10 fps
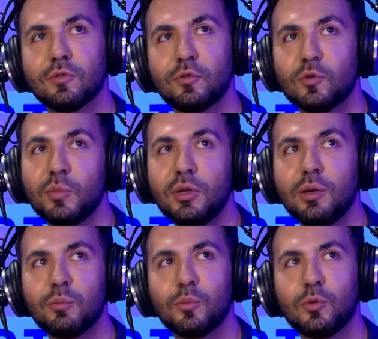for me,
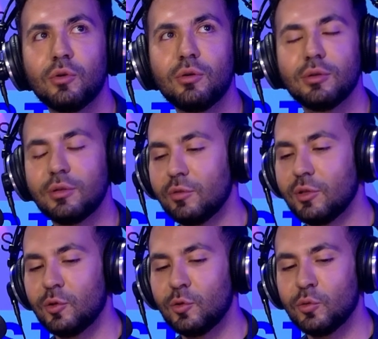I'm more
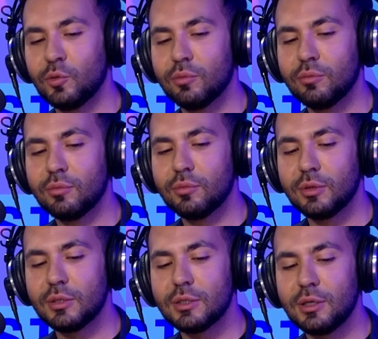into,
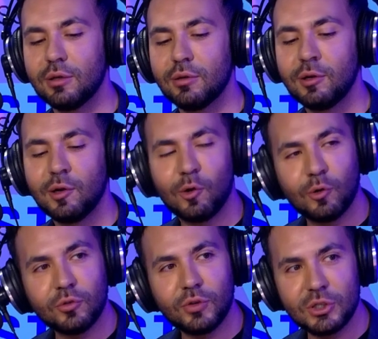let's say,
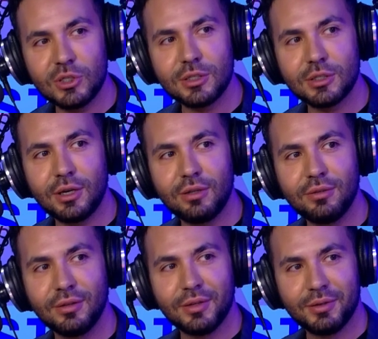old-fashioned
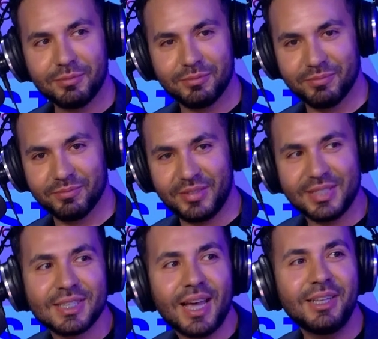style
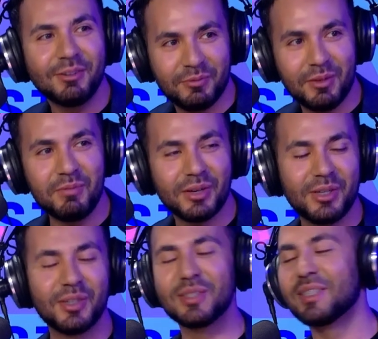inside of me
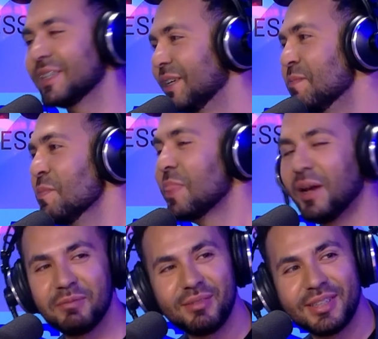because
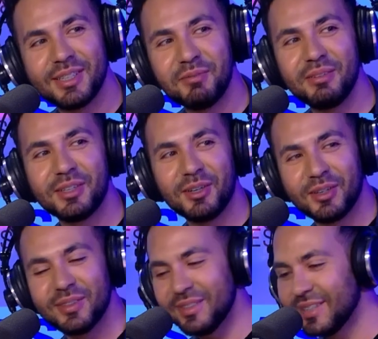I'm a little bit
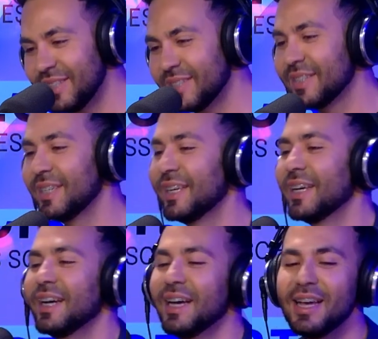old, let's say.
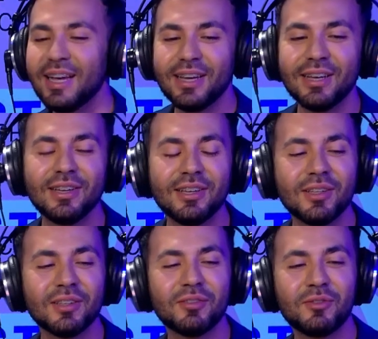
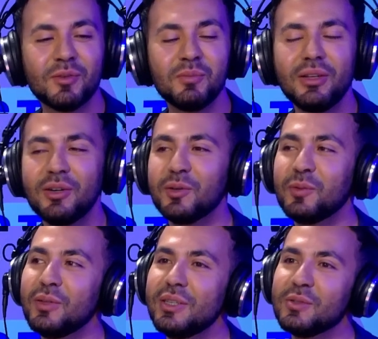And for me,
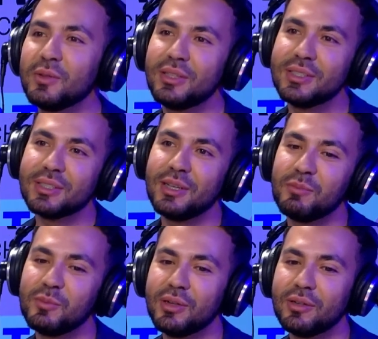always when it's
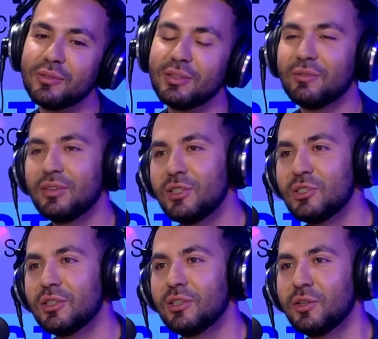come about
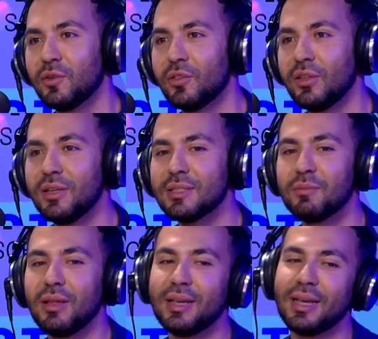innovation, new things,
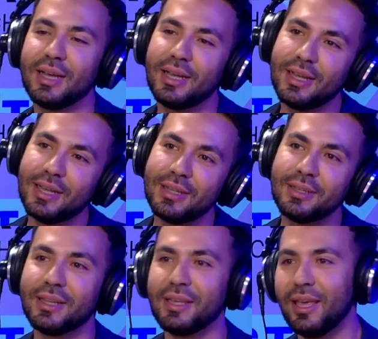I'm like,
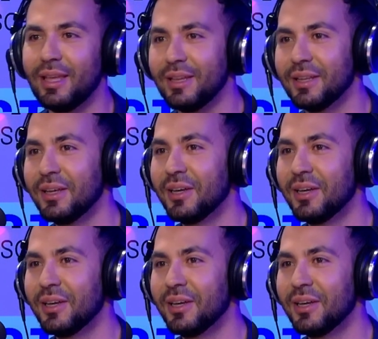again,